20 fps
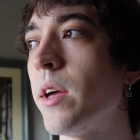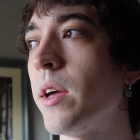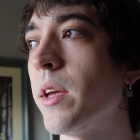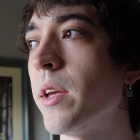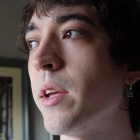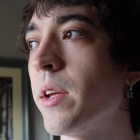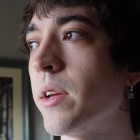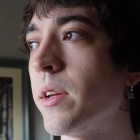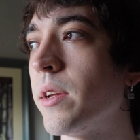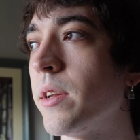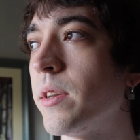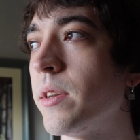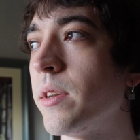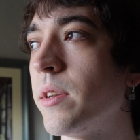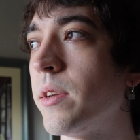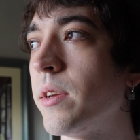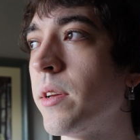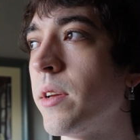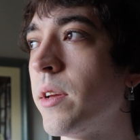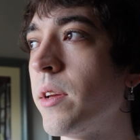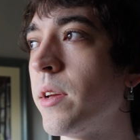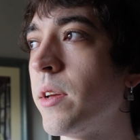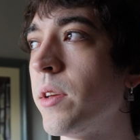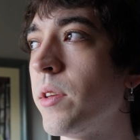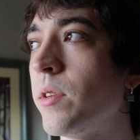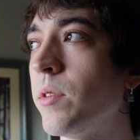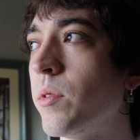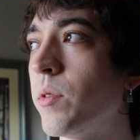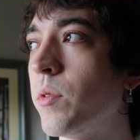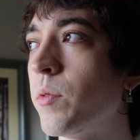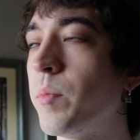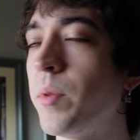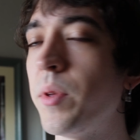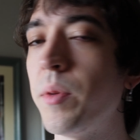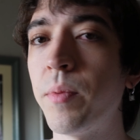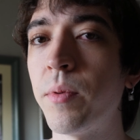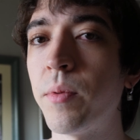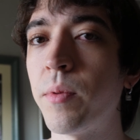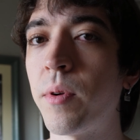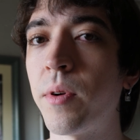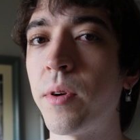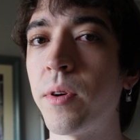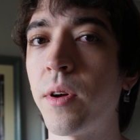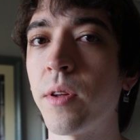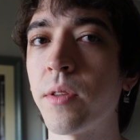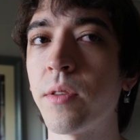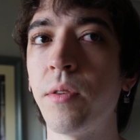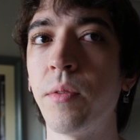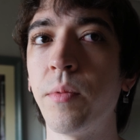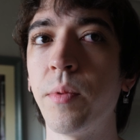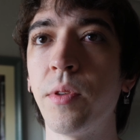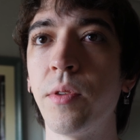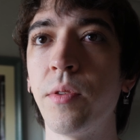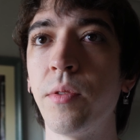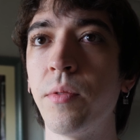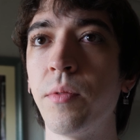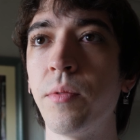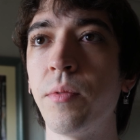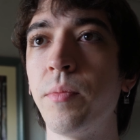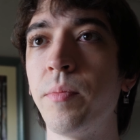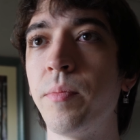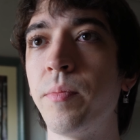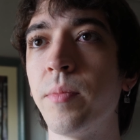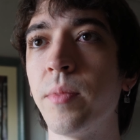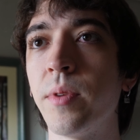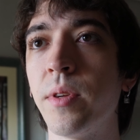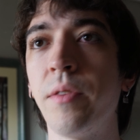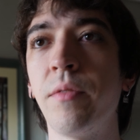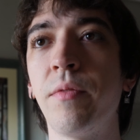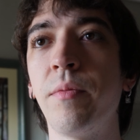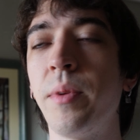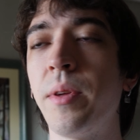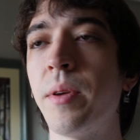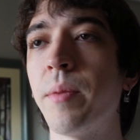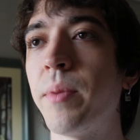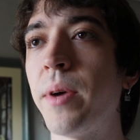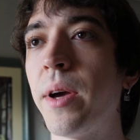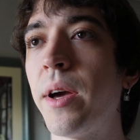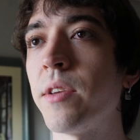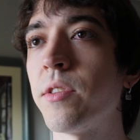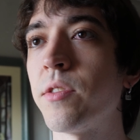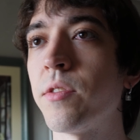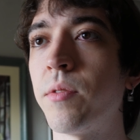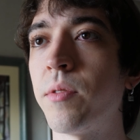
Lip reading: and people are not going to give me a pass,